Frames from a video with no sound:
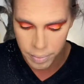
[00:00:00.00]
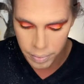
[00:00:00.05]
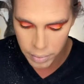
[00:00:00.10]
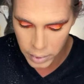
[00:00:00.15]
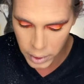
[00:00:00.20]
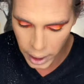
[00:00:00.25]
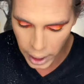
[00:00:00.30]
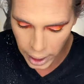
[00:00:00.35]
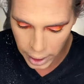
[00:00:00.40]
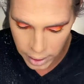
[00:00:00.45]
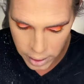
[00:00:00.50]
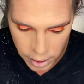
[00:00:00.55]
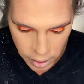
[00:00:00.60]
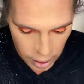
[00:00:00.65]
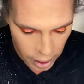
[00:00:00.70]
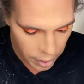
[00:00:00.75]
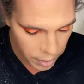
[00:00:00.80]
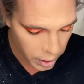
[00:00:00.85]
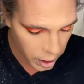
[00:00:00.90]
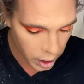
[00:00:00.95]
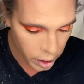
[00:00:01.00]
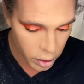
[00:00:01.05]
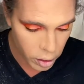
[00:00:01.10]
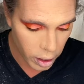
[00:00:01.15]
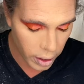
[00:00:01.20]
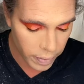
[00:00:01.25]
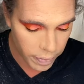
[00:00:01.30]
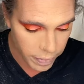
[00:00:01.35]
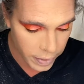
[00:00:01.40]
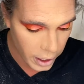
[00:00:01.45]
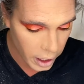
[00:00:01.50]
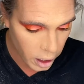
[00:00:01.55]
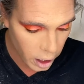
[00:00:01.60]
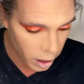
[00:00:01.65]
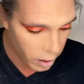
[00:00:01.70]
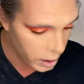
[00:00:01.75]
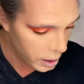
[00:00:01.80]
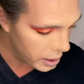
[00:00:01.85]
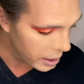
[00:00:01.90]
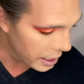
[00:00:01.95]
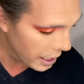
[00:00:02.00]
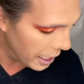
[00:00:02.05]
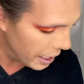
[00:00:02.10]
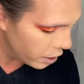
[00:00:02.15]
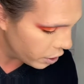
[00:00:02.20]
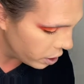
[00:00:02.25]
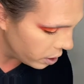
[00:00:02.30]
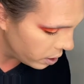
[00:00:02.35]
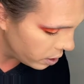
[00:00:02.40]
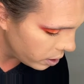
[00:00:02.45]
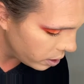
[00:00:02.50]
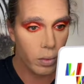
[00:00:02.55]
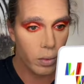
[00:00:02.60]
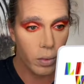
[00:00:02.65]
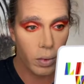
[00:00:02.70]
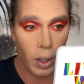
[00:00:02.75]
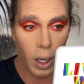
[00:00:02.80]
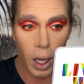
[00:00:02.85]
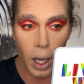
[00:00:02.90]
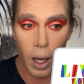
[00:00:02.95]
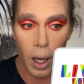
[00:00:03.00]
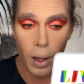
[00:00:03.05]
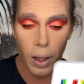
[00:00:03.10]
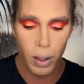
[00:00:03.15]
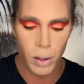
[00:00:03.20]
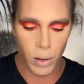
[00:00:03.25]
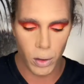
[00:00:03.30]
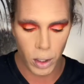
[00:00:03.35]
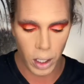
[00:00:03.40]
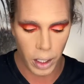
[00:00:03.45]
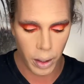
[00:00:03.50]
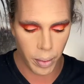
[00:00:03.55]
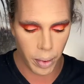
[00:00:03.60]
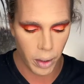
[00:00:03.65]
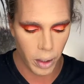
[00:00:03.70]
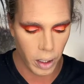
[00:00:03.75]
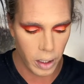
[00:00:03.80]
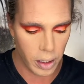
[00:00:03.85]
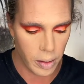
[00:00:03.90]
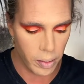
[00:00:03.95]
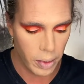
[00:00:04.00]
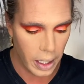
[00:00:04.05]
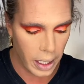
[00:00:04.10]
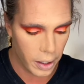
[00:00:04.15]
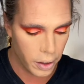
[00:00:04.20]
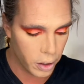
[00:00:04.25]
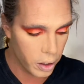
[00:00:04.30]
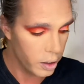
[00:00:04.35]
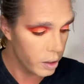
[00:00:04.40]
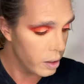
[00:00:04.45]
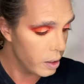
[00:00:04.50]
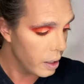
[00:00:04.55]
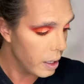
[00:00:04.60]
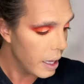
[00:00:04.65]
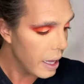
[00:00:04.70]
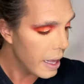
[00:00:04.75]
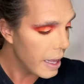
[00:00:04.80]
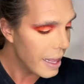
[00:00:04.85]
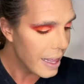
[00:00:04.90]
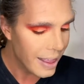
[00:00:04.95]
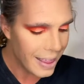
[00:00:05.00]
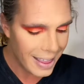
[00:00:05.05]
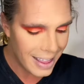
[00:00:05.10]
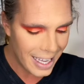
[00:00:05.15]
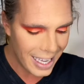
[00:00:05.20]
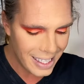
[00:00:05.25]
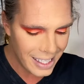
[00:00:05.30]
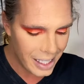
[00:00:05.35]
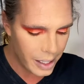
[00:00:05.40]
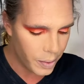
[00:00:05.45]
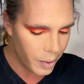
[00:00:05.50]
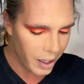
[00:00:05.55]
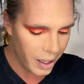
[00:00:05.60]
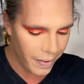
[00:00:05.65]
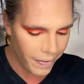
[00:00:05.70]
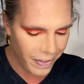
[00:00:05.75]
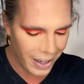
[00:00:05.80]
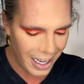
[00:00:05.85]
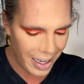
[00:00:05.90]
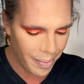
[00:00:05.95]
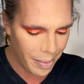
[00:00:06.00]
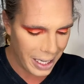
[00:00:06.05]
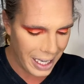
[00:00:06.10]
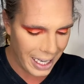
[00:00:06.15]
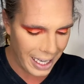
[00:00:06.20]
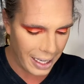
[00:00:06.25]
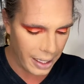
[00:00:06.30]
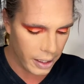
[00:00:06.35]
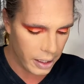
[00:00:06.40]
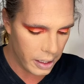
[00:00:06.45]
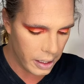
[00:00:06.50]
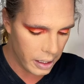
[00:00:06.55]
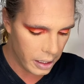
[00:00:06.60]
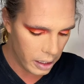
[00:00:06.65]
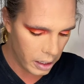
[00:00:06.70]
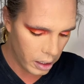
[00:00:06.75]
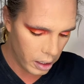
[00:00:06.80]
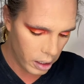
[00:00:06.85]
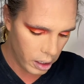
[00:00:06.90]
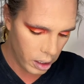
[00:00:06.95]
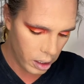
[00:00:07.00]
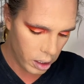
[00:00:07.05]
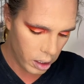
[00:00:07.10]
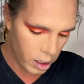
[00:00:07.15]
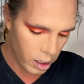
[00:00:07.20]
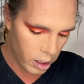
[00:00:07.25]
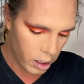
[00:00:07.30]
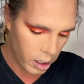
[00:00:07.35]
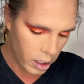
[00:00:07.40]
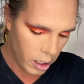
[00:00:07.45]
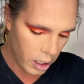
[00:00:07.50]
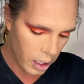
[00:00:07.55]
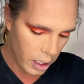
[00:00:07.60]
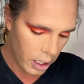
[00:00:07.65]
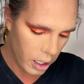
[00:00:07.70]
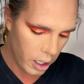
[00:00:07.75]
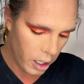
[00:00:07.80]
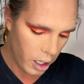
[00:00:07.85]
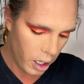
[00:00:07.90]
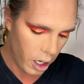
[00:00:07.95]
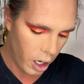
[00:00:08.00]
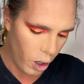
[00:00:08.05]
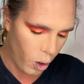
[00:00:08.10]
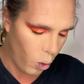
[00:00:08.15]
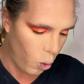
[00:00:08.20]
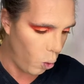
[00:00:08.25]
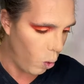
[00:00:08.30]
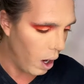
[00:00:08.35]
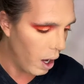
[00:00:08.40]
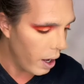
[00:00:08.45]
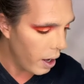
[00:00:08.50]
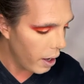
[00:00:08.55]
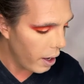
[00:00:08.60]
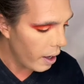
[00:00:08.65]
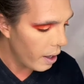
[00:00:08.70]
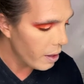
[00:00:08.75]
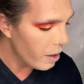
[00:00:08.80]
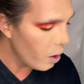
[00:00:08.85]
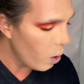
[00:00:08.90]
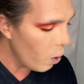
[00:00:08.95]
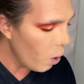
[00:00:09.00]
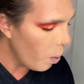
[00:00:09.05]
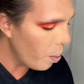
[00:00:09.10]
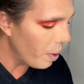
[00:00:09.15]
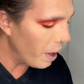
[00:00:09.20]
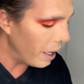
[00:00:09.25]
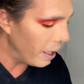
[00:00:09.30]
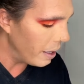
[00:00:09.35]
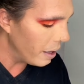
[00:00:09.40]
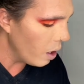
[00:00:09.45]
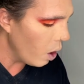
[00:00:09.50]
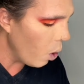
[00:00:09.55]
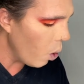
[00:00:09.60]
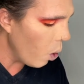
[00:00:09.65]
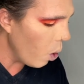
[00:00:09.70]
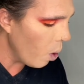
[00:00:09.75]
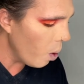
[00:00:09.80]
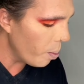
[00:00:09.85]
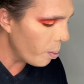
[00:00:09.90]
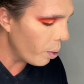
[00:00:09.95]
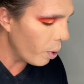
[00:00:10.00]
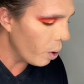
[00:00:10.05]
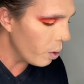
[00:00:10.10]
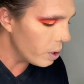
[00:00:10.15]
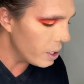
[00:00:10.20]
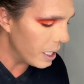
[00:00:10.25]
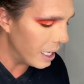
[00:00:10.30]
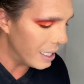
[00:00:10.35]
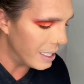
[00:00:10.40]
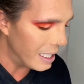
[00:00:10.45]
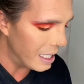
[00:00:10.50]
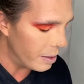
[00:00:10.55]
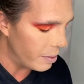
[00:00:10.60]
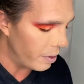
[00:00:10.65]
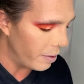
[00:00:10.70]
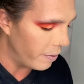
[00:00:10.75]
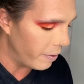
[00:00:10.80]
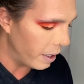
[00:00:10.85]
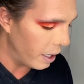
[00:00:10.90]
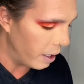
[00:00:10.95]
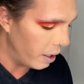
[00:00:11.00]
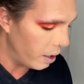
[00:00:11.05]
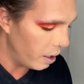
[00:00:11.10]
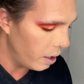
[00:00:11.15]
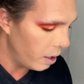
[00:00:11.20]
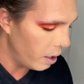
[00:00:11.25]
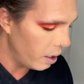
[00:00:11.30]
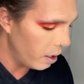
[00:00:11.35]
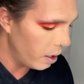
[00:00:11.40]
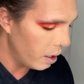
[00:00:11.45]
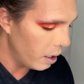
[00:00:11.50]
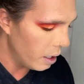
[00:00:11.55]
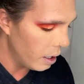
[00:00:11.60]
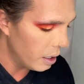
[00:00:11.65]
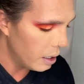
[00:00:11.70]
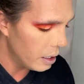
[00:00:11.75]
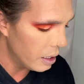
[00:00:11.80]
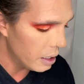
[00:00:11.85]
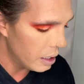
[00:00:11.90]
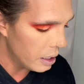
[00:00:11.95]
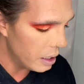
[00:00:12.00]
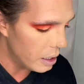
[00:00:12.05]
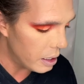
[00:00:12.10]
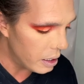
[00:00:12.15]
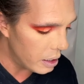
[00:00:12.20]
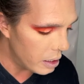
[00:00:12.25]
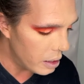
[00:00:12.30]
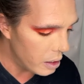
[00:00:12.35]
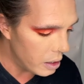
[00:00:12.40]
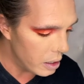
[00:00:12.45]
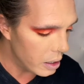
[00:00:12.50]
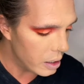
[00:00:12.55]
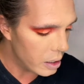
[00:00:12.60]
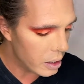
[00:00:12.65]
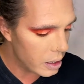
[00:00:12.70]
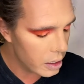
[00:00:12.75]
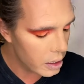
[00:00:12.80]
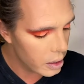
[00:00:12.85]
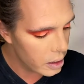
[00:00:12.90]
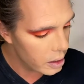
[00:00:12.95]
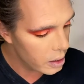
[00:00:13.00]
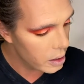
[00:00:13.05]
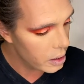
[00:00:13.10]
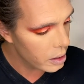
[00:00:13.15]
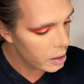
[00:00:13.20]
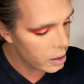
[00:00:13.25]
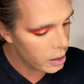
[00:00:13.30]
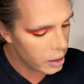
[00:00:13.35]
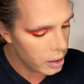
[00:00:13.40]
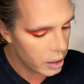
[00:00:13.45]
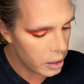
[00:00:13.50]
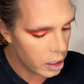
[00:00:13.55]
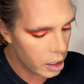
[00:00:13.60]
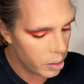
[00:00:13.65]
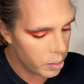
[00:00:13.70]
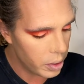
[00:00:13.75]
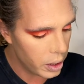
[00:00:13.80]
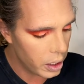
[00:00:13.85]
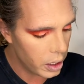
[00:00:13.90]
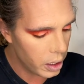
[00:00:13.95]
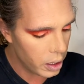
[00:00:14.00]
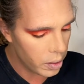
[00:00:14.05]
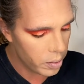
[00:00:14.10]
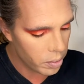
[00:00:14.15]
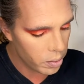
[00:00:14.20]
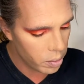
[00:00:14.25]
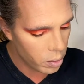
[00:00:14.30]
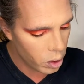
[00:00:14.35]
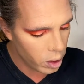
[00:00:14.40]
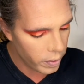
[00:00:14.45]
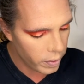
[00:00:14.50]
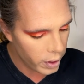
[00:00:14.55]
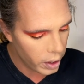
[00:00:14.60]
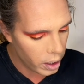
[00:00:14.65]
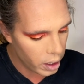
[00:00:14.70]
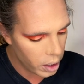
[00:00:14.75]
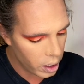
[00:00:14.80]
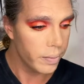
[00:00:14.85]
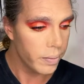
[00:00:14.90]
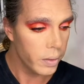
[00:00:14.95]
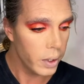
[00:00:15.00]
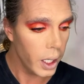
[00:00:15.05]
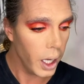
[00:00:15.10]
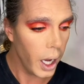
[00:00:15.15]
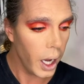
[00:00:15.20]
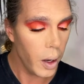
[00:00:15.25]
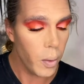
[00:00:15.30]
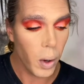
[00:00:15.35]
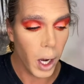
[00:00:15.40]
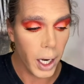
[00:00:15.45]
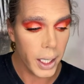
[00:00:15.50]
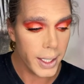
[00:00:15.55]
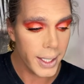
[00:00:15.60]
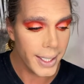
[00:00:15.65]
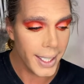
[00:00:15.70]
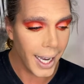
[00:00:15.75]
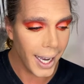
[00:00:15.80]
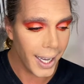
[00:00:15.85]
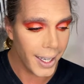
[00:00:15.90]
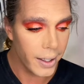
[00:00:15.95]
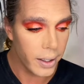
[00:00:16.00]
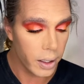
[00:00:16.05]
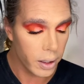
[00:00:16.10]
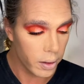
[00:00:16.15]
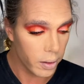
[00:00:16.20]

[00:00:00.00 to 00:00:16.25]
Okay, so now we're gonna try to figure out these lashes. Now let's try to put on some lashes. This is where the fun begins. No, the whole process has been fun. This is just a little bit more fun. Yay, one's done.